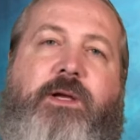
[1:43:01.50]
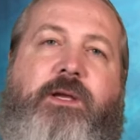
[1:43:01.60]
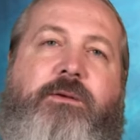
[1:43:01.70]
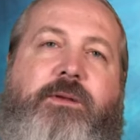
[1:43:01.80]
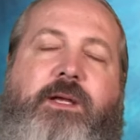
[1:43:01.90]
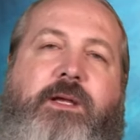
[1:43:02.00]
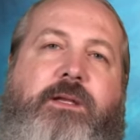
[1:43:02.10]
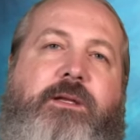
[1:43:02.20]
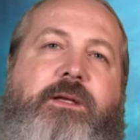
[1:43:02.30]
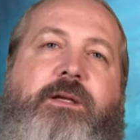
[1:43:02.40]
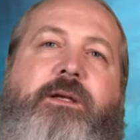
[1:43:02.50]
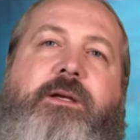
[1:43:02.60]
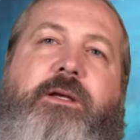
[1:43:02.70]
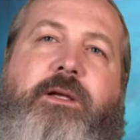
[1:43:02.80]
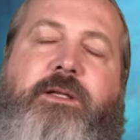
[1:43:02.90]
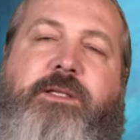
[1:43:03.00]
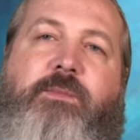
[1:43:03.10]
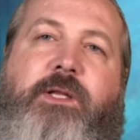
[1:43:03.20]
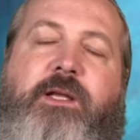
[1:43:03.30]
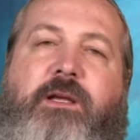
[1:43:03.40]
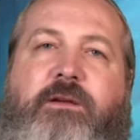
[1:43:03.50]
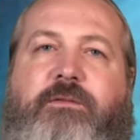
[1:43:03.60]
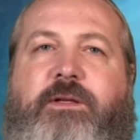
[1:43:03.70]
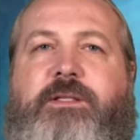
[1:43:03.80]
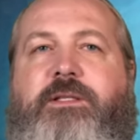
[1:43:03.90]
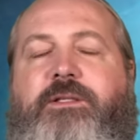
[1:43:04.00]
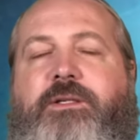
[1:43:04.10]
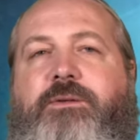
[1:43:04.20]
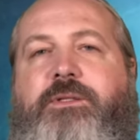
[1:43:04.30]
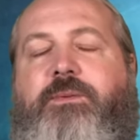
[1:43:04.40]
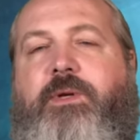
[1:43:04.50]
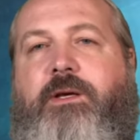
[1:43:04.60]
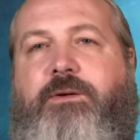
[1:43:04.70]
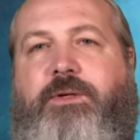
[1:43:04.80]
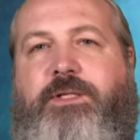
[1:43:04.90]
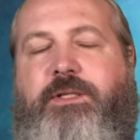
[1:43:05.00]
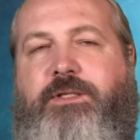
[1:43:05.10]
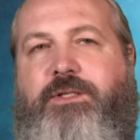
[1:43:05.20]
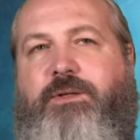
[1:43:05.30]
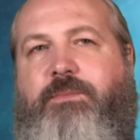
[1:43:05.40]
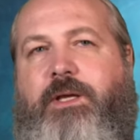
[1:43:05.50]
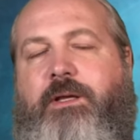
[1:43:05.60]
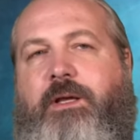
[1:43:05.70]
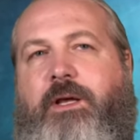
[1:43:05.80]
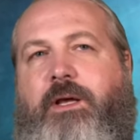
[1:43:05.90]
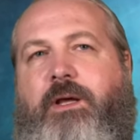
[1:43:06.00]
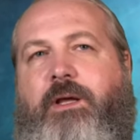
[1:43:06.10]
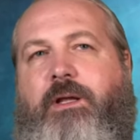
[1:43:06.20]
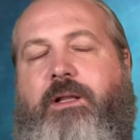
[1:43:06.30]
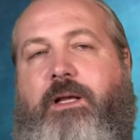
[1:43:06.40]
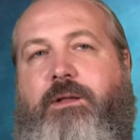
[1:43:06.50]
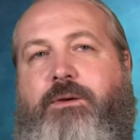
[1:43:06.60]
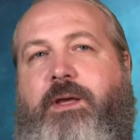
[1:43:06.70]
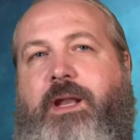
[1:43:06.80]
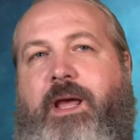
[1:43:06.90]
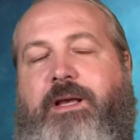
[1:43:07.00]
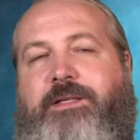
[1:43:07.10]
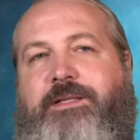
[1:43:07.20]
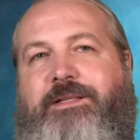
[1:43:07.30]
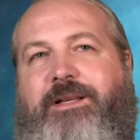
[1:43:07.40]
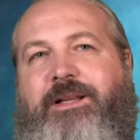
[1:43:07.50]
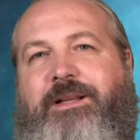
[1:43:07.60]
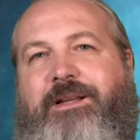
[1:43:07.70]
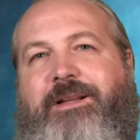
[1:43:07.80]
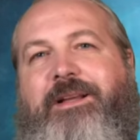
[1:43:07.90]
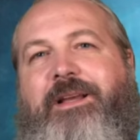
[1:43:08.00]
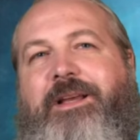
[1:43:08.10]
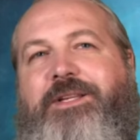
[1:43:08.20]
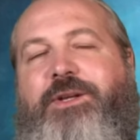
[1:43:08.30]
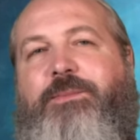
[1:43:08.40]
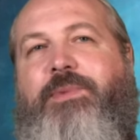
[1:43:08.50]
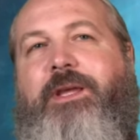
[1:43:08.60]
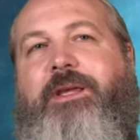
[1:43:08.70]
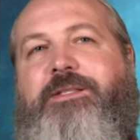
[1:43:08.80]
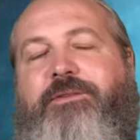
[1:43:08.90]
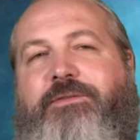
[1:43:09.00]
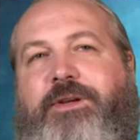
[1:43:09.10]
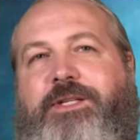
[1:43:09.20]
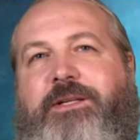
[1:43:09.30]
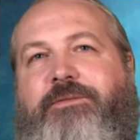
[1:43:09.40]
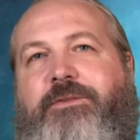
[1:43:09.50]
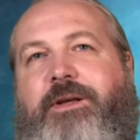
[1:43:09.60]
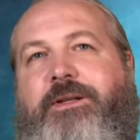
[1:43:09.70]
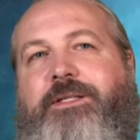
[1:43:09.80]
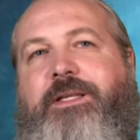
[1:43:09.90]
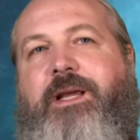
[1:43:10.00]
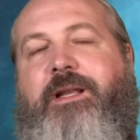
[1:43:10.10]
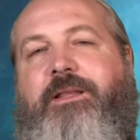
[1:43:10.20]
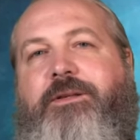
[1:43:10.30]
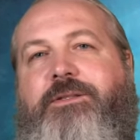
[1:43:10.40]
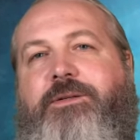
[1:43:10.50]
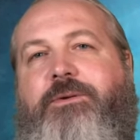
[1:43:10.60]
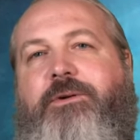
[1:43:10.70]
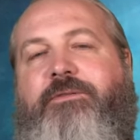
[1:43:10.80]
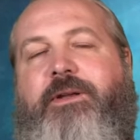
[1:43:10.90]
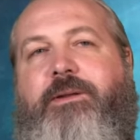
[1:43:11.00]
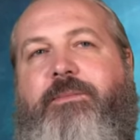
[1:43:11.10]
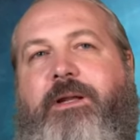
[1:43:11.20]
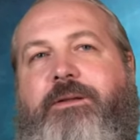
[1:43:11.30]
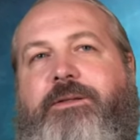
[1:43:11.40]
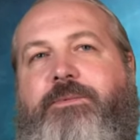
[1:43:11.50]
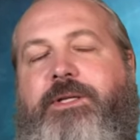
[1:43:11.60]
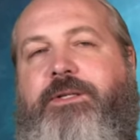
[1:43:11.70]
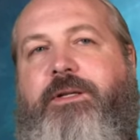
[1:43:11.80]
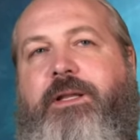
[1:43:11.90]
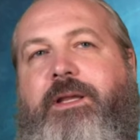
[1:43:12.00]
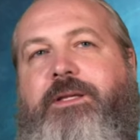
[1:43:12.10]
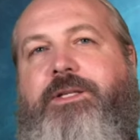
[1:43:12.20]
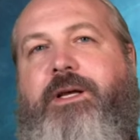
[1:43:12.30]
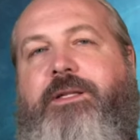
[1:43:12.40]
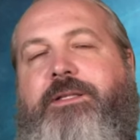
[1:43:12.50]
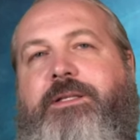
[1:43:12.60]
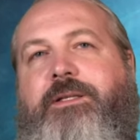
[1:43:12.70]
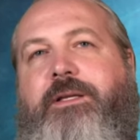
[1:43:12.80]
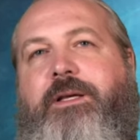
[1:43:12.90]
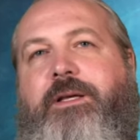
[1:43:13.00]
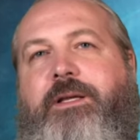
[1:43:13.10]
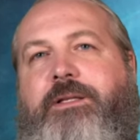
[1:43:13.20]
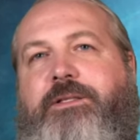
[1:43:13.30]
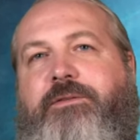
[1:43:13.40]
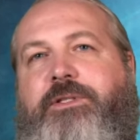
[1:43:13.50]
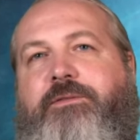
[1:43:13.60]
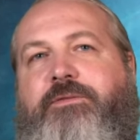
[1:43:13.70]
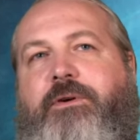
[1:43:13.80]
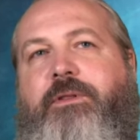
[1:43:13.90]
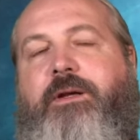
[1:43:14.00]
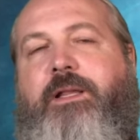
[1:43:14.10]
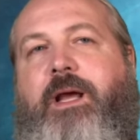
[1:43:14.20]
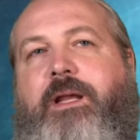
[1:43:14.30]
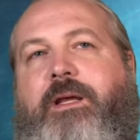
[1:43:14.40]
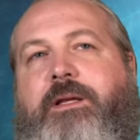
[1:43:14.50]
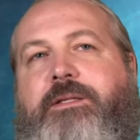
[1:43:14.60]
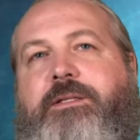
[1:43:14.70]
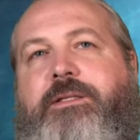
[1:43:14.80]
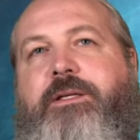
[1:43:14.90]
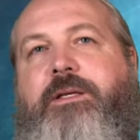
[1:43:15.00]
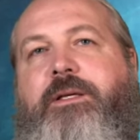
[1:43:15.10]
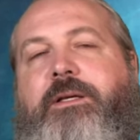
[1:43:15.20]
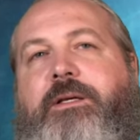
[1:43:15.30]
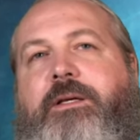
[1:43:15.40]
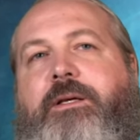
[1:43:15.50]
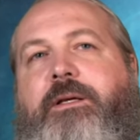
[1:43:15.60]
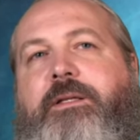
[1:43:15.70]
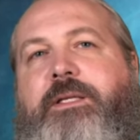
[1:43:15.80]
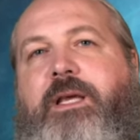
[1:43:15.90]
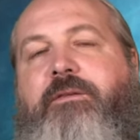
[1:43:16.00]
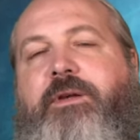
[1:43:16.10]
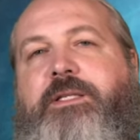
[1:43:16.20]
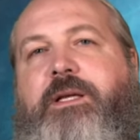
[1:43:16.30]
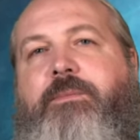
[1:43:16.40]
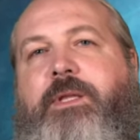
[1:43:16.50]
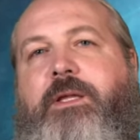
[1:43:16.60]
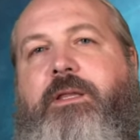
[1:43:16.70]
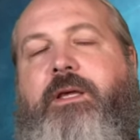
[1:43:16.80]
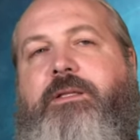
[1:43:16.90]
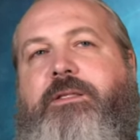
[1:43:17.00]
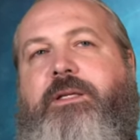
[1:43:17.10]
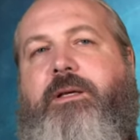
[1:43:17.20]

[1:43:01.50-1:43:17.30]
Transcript: you need to believe and to do to be a Christian should be, like Luke and Acts, should be sufficient for understanding those core fundamentals. We shouldn't need John to further enlighten us, to give us something that